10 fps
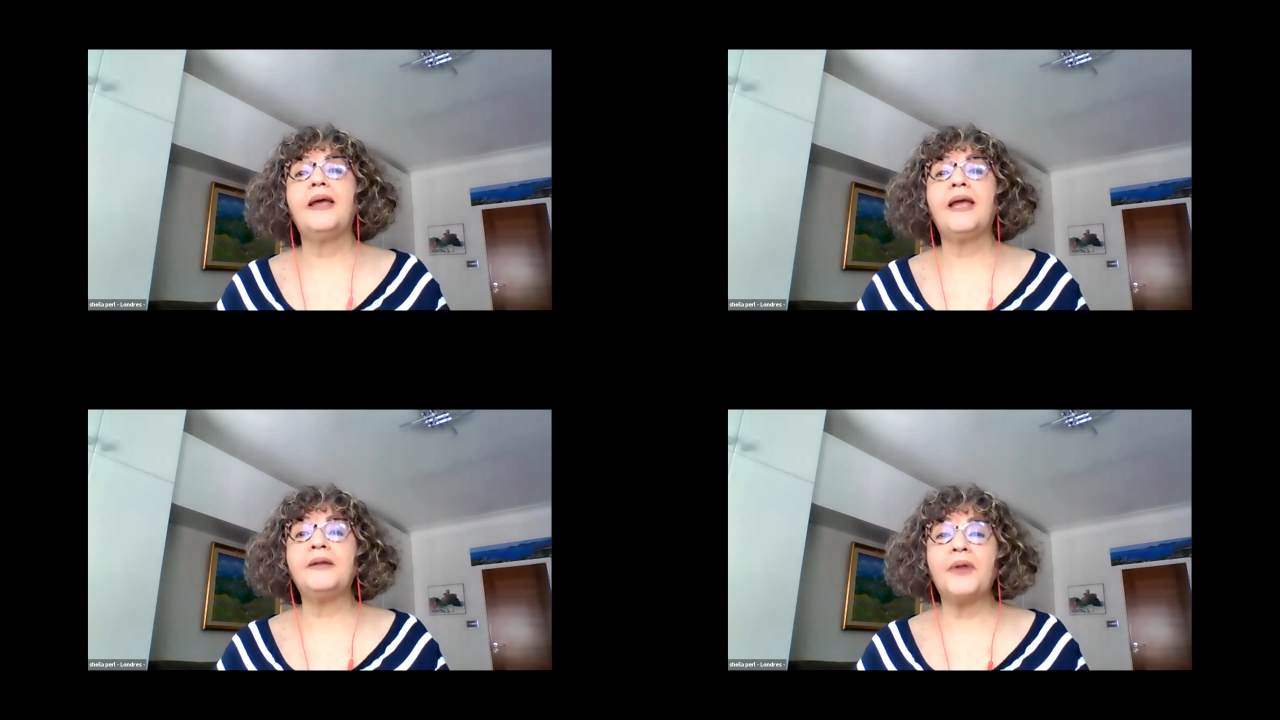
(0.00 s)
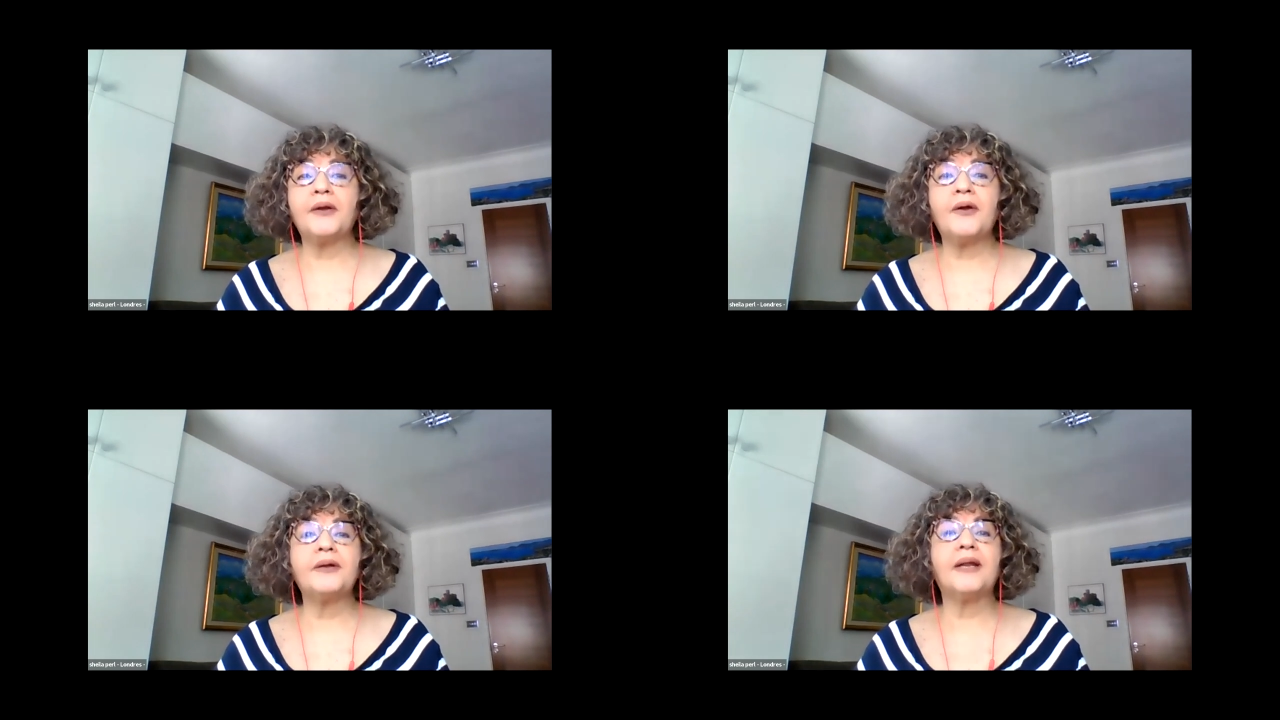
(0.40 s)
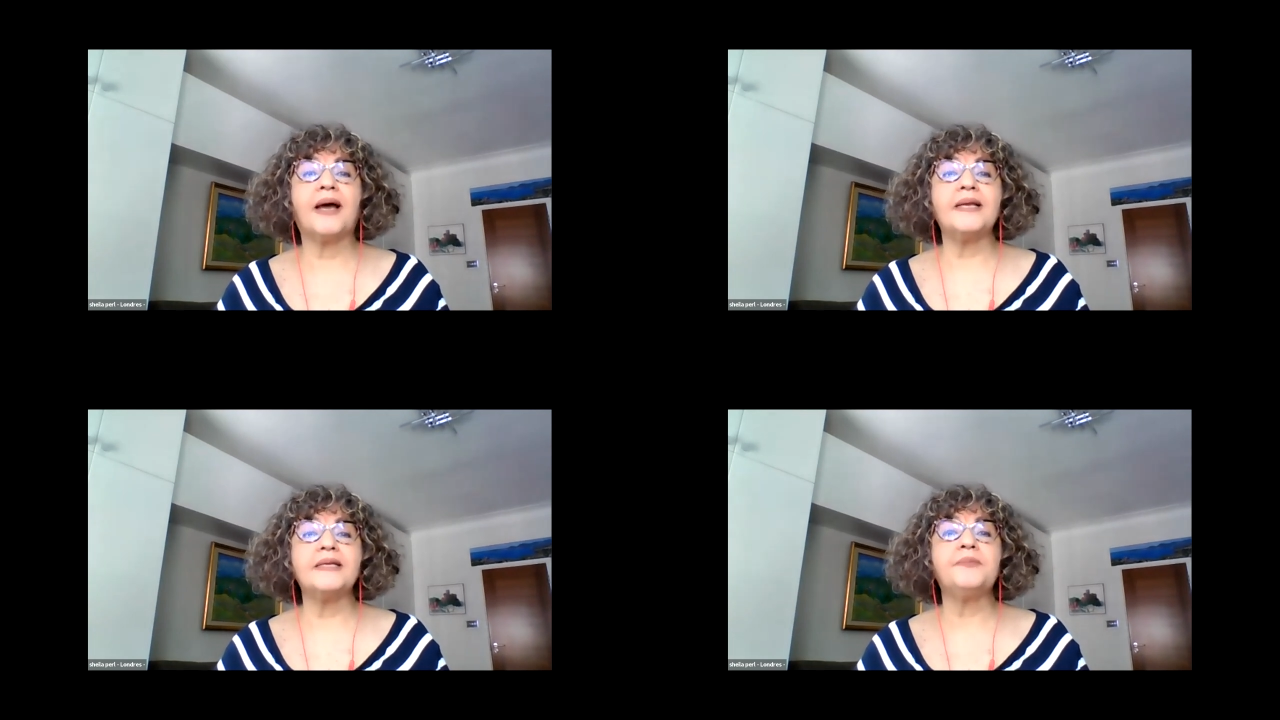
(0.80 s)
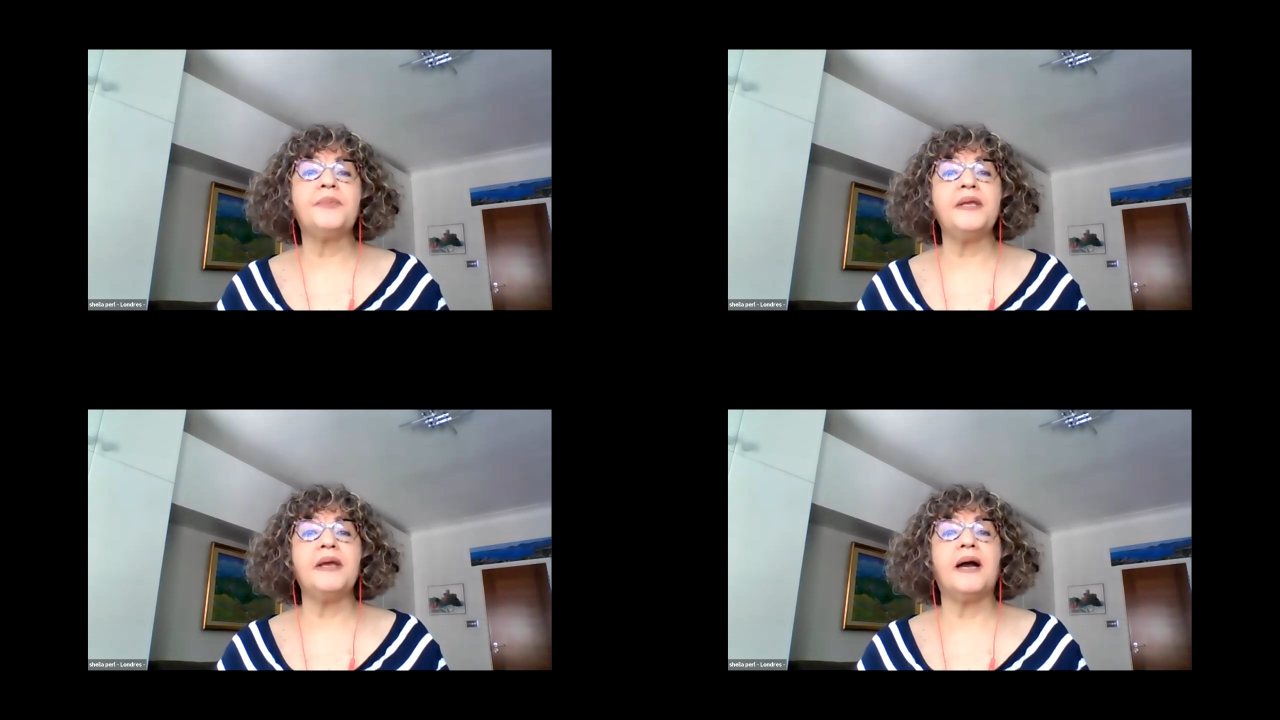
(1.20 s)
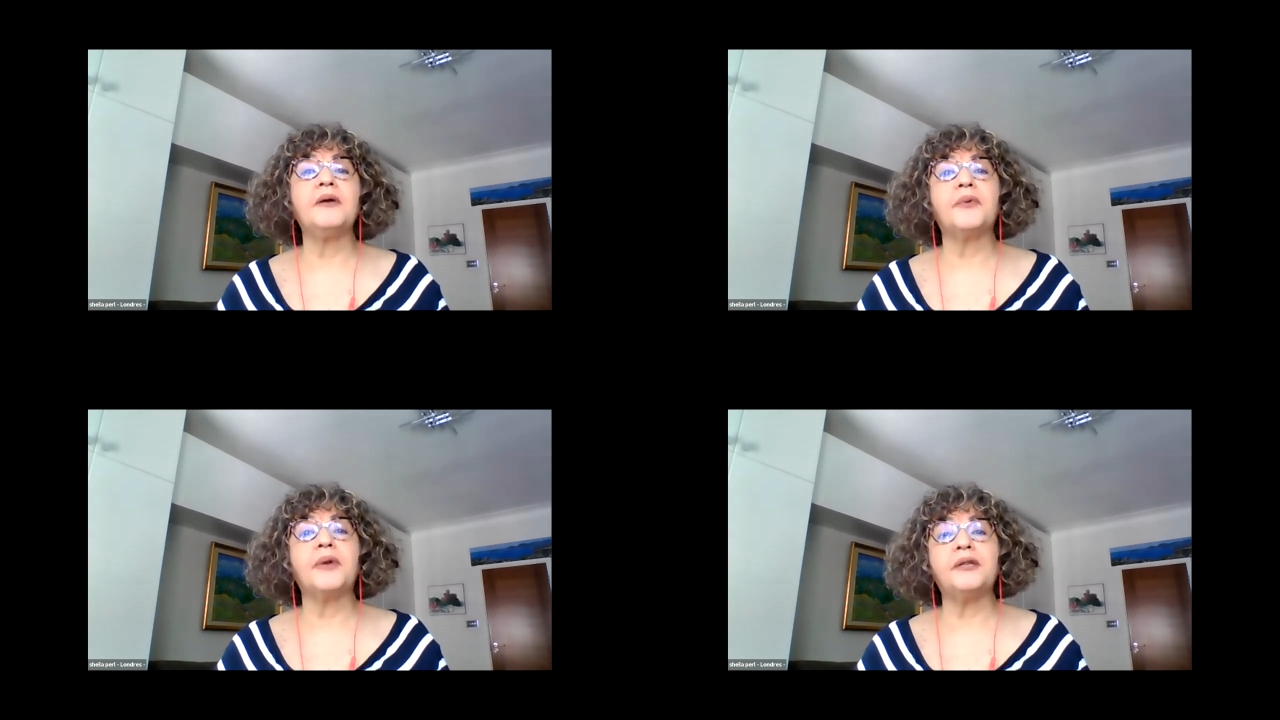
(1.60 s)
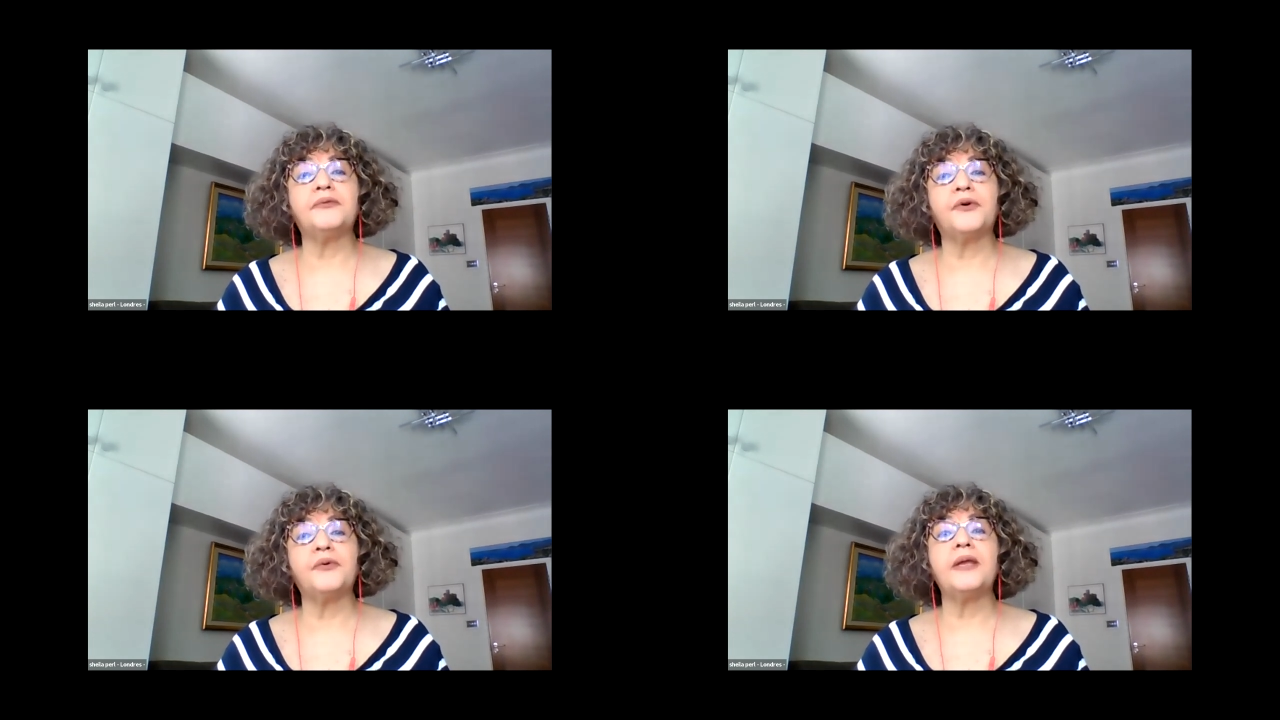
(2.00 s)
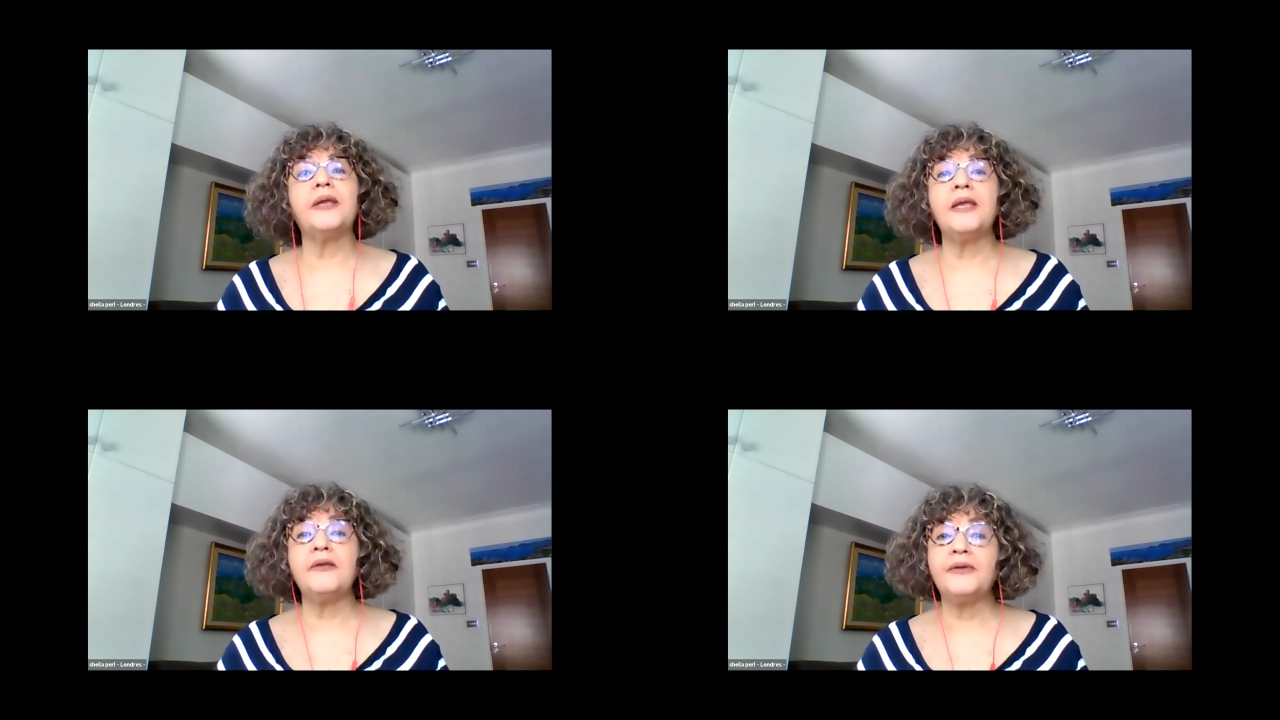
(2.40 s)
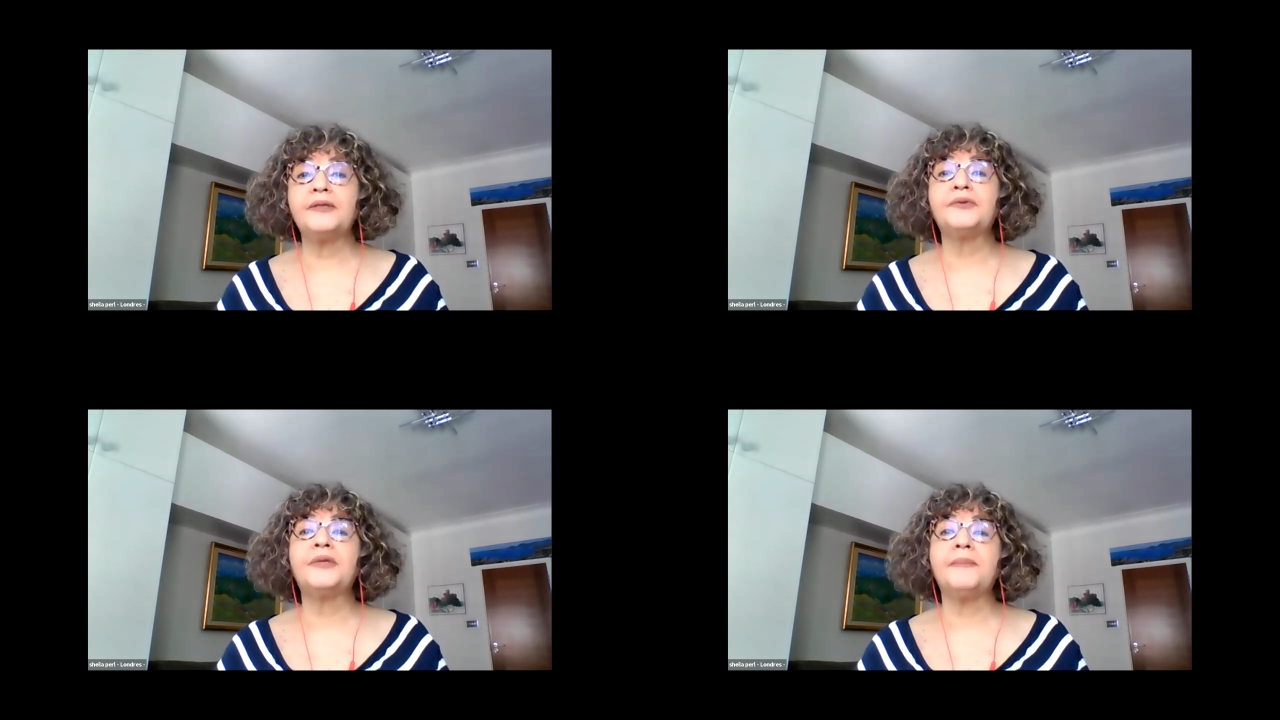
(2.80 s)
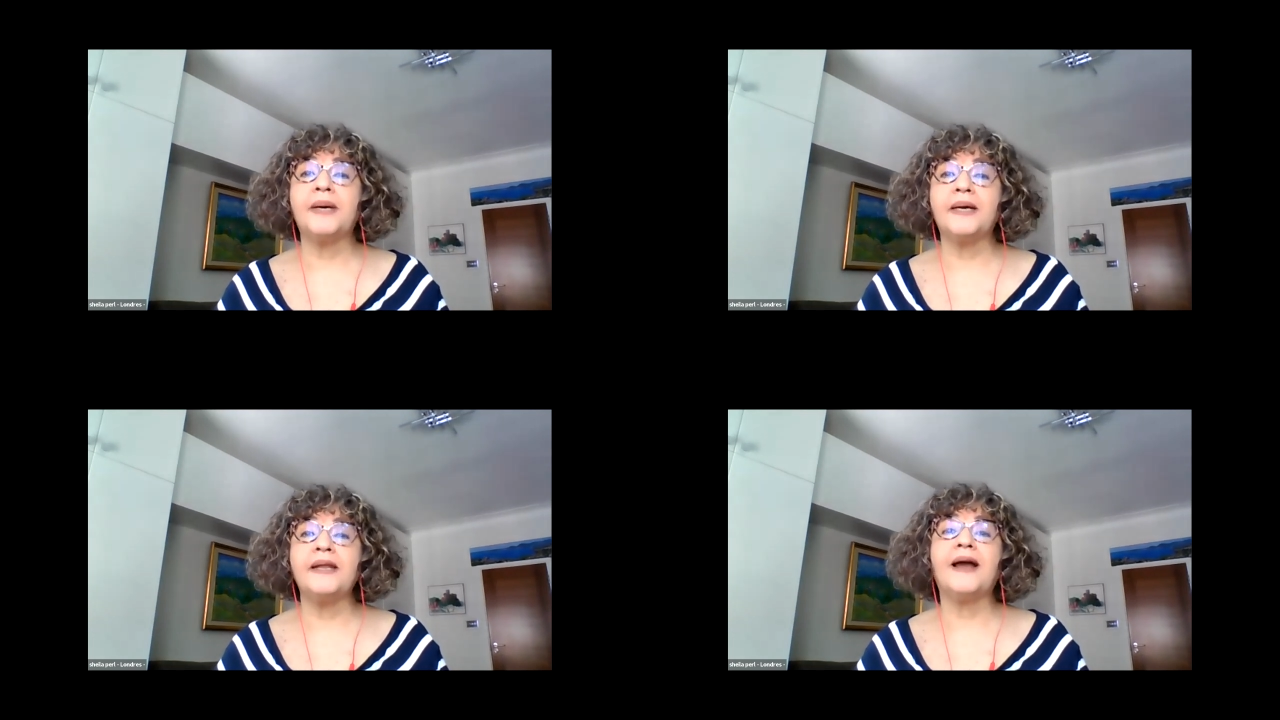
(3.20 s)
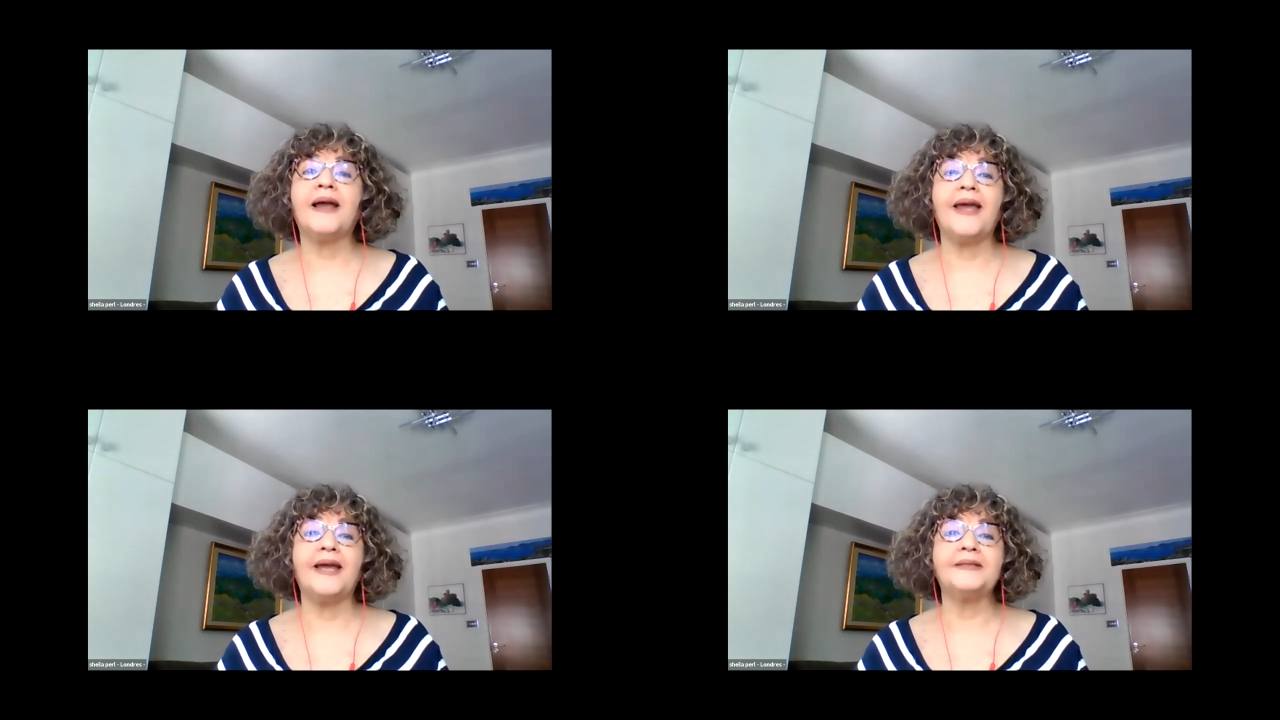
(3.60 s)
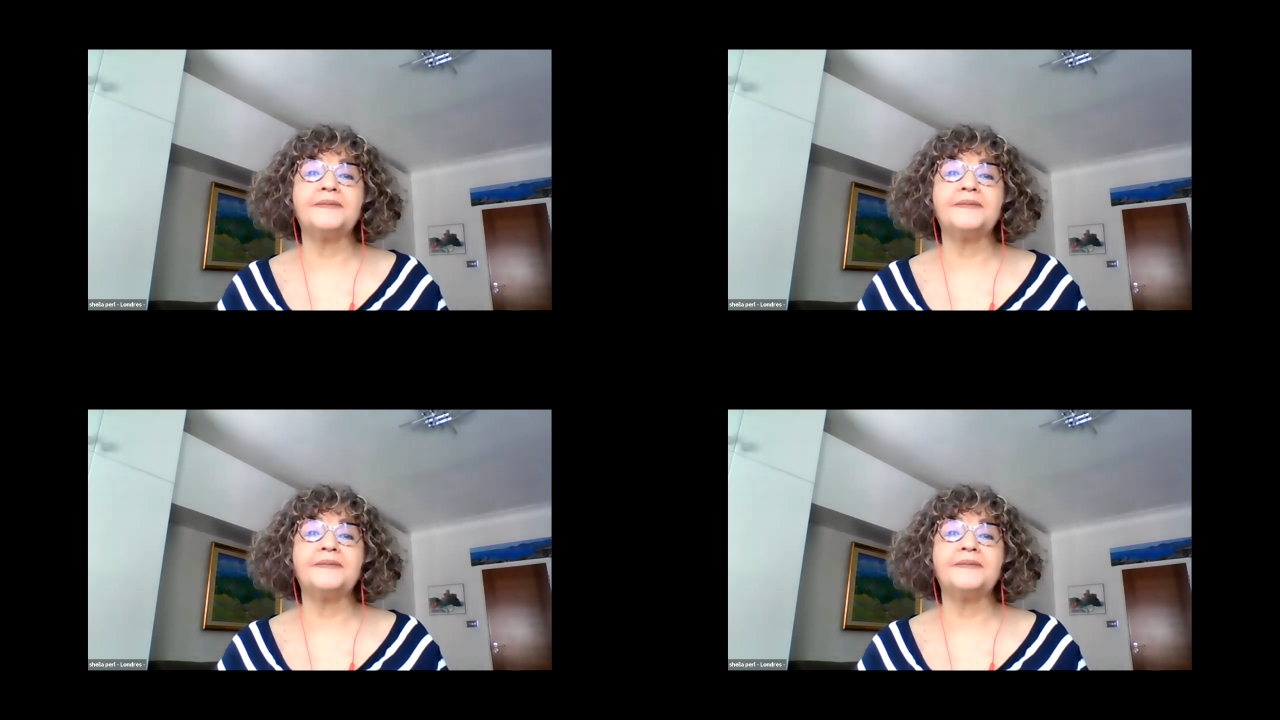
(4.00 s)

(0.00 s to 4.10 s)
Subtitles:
and recognized being ungrateful even to the money I had.